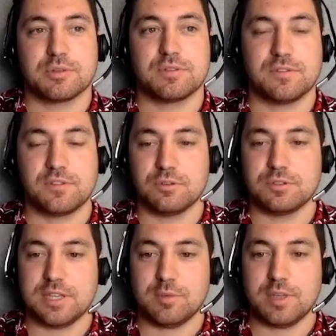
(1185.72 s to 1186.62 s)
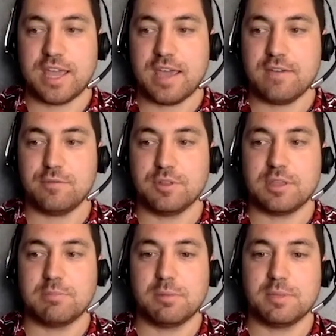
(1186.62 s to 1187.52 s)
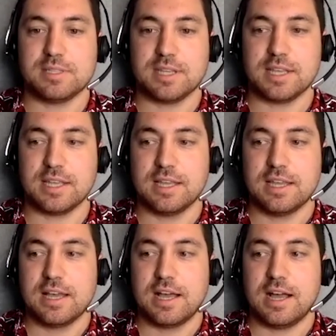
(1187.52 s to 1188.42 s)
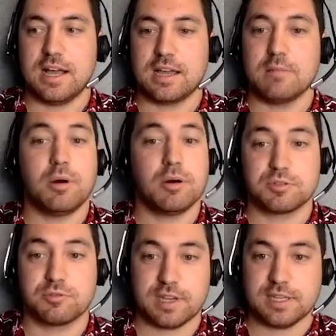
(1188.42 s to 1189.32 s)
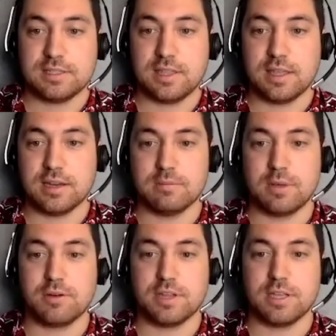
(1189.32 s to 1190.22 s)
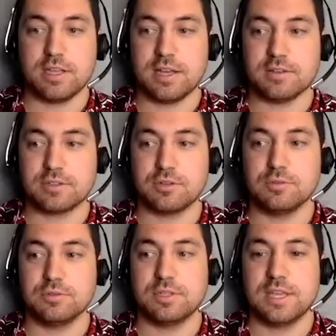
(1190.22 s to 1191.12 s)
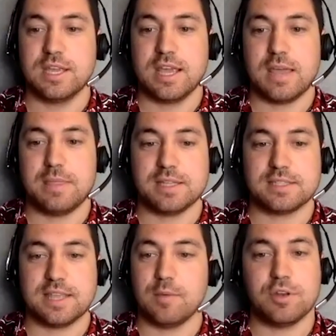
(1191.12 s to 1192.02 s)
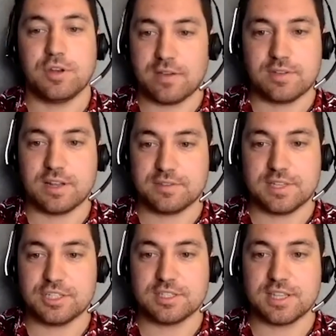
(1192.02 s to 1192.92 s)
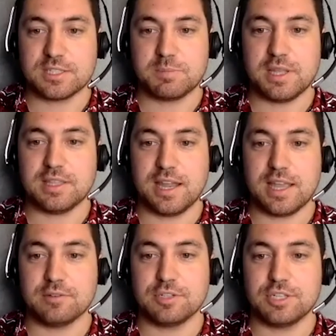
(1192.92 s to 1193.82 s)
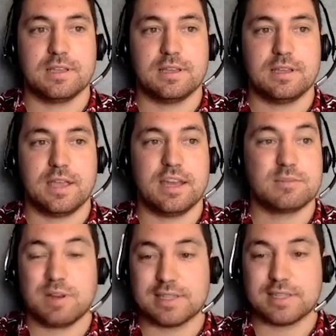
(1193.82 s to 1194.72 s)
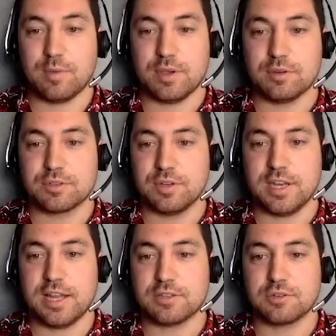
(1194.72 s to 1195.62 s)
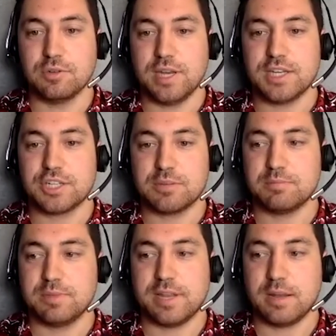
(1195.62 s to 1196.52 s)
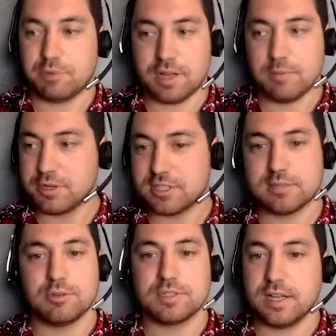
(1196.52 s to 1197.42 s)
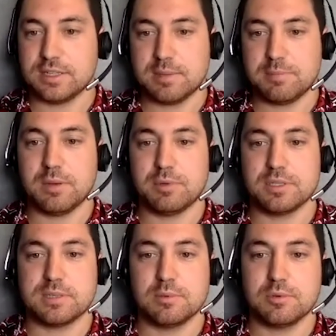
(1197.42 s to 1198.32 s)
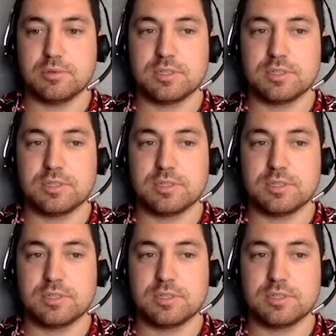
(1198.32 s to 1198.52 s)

difficulty we have with implementing compulsory Te Reo Māori in our schools, and that's that we don't have enough teachers that speak the language. And as well as that, we also need our school leadership and our principals and our deputy principals